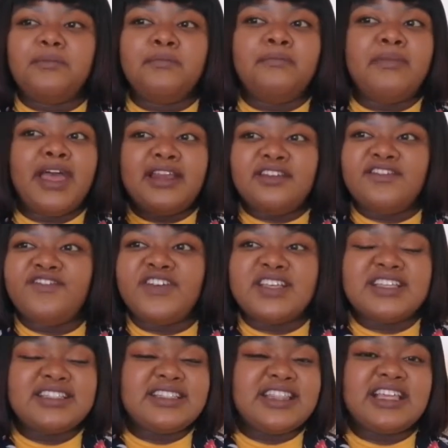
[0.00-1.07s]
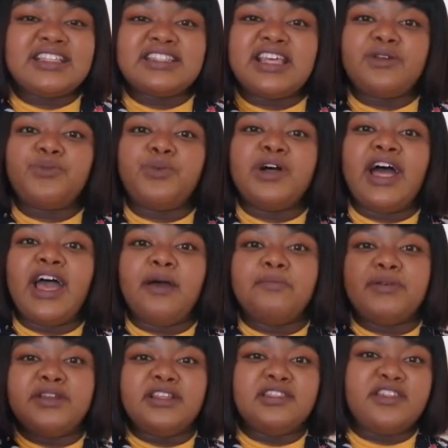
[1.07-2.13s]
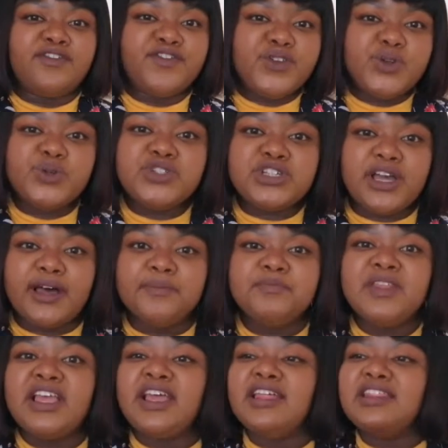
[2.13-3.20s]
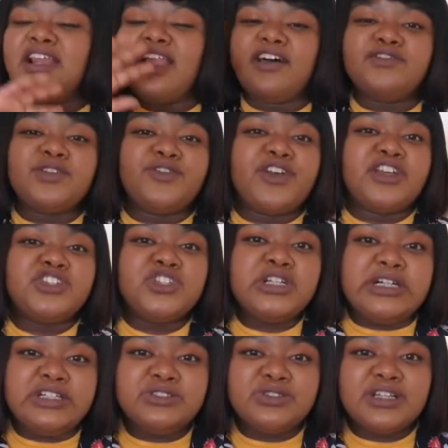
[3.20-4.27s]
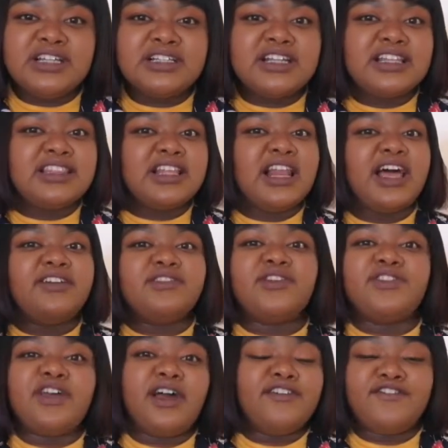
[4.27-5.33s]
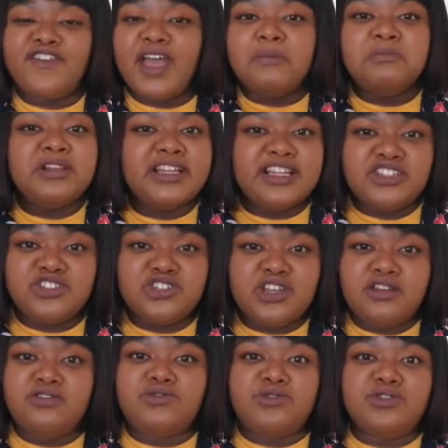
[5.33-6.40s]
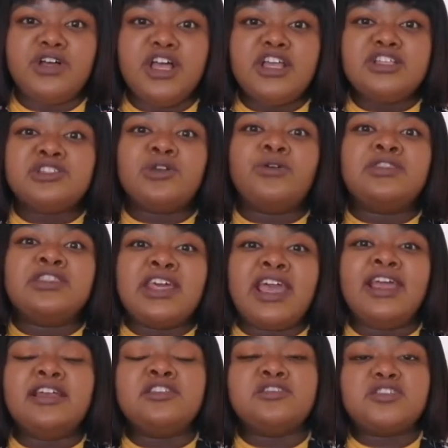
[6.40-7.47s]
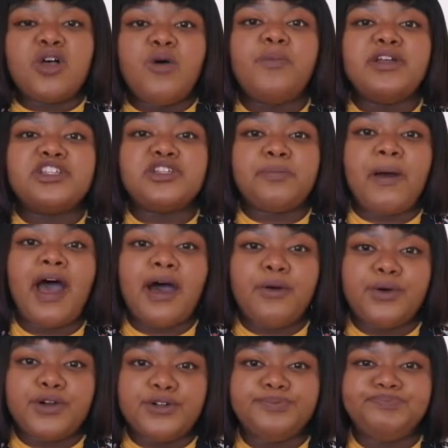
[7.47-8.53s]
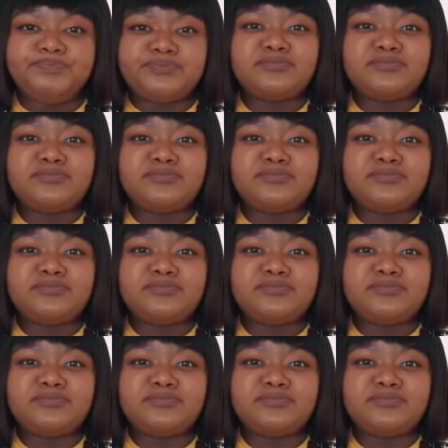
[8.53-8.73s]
manifest things that will happen in the future, in the lives of her children, in the lives of her family in general. So there is so much power